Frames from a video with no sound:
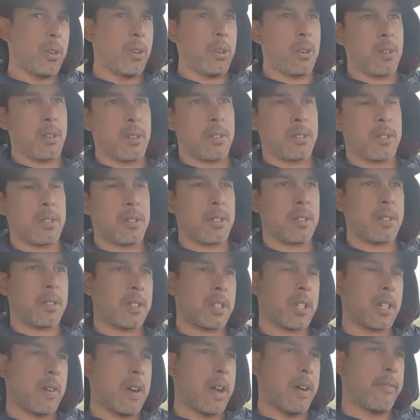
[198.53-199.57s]
or
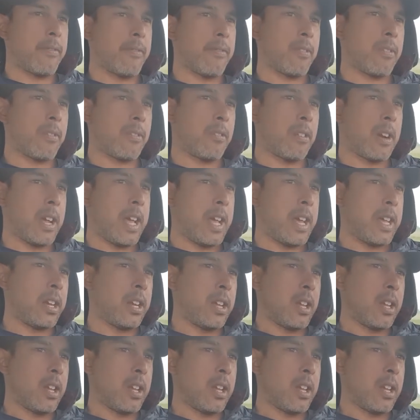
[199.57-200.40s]
so I've read.